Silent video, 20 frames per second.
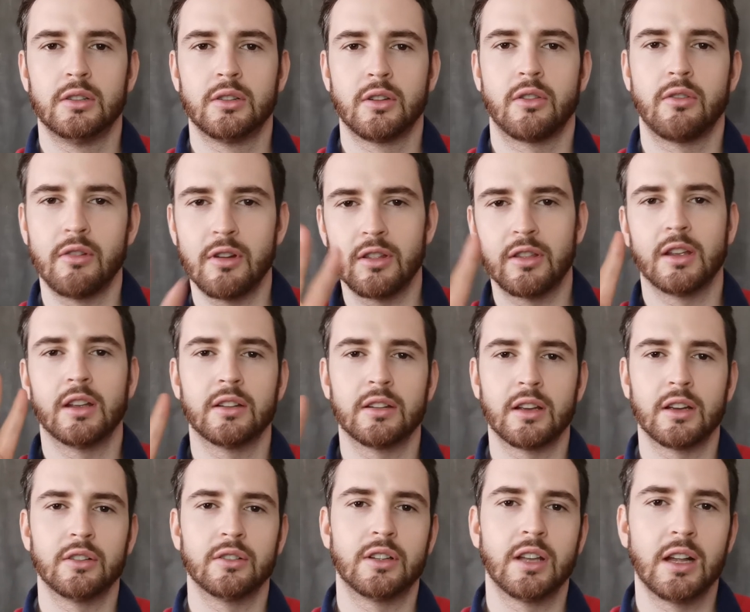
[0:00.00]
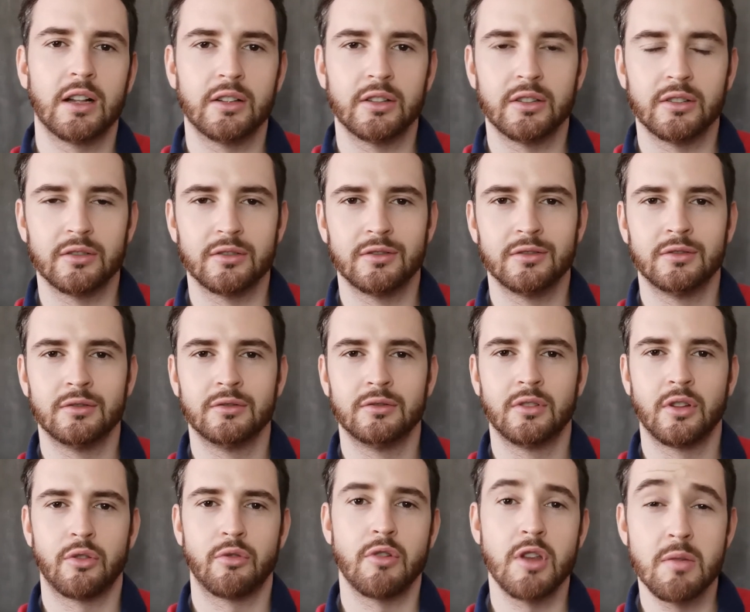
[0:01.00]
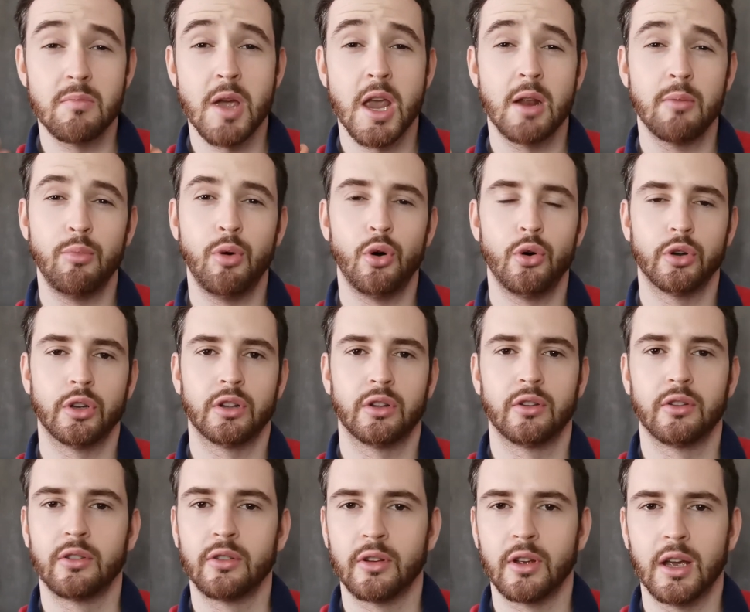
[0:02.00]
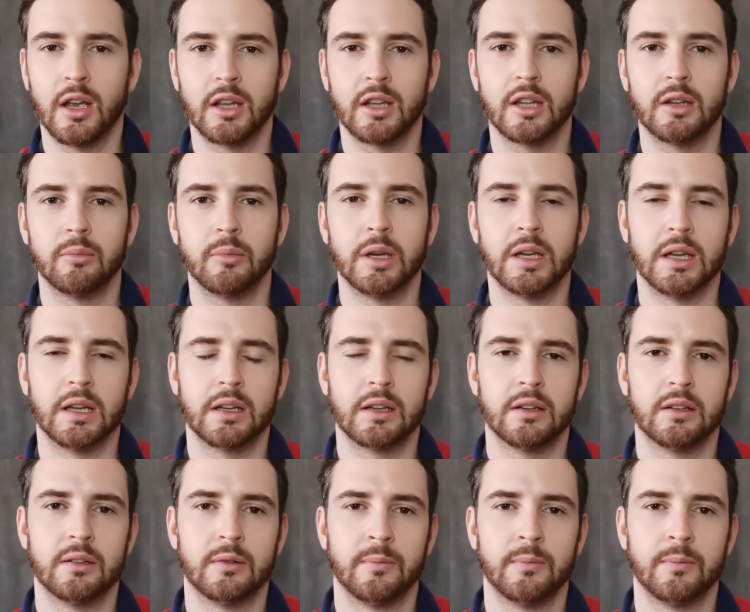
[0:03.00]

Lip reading: 3 things I could tell you, 3 main points I can make